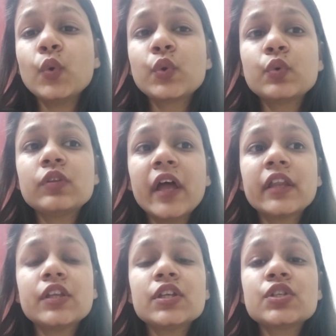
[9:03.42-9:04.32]
to
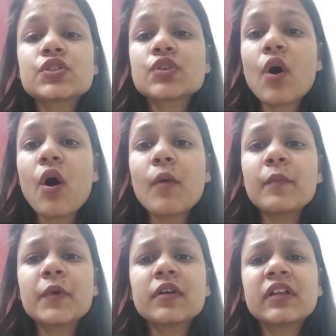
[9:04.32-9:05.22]
any shop,
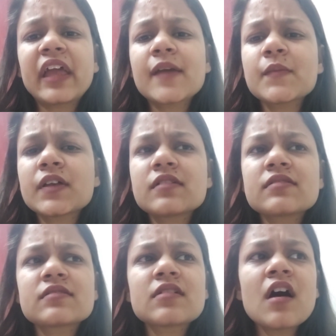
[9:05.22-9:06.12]

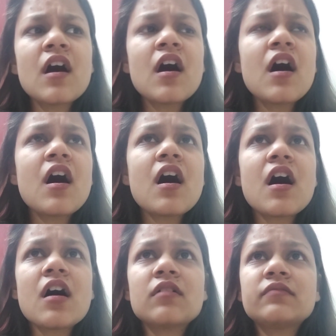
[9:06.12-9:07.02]
chemist,
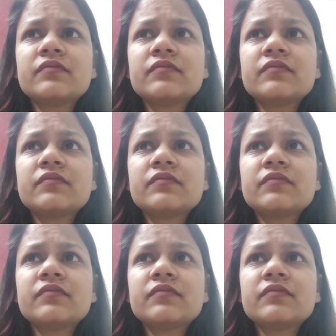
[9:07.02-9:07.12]
uh,